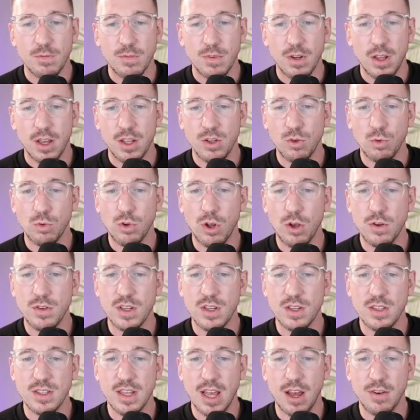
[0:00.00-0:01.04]
and you'll
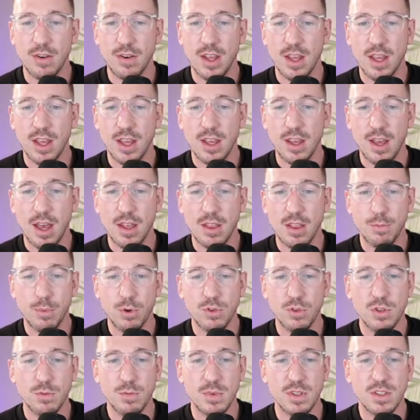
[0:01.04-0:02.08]
notice down here at the
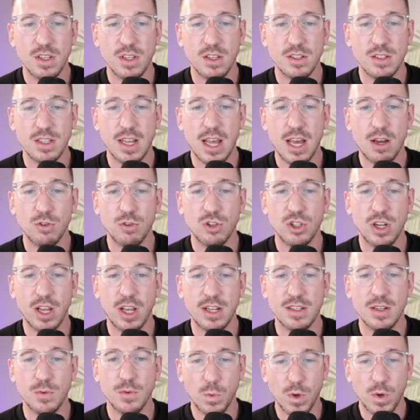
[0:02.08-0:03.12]
bottom, it says now
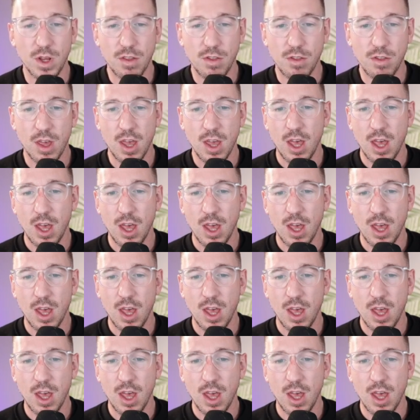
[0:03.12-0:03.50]
chatting with